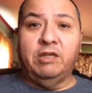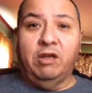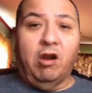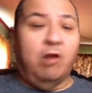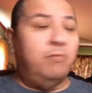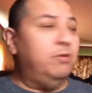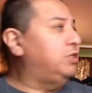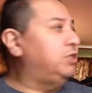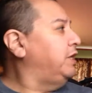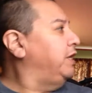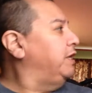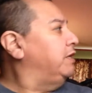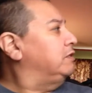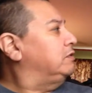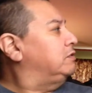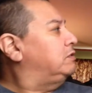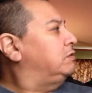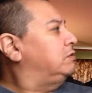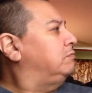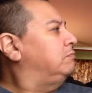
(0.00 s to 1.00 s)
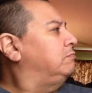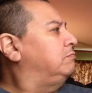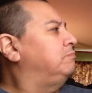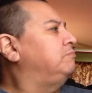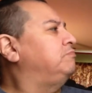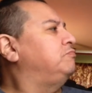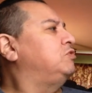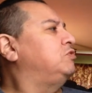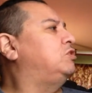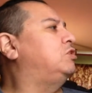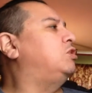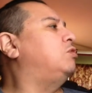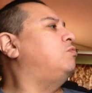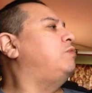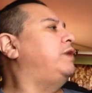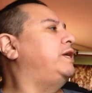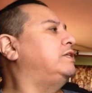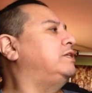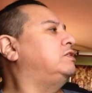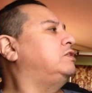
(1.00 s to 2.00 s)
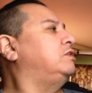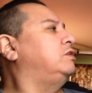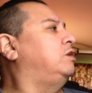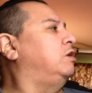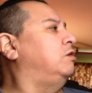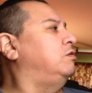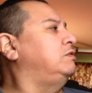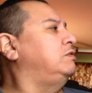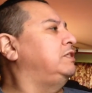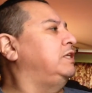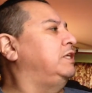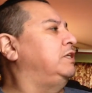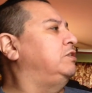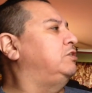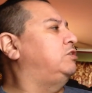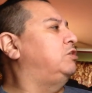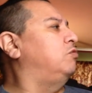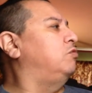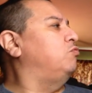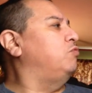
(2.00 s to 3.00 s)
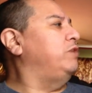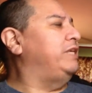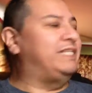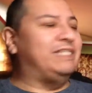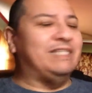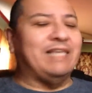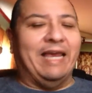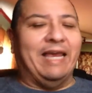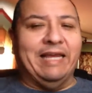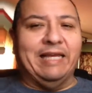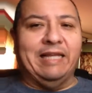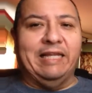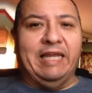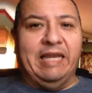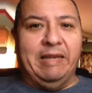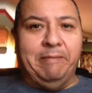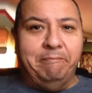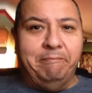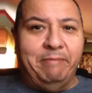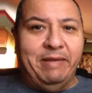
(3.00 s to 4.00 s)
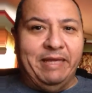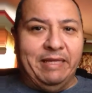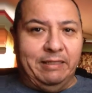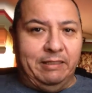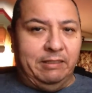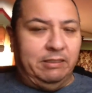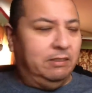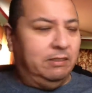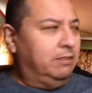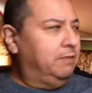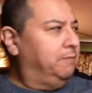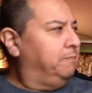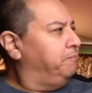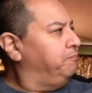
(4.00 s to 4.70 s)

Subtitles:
garbage cans. The rest goes into recycling bins.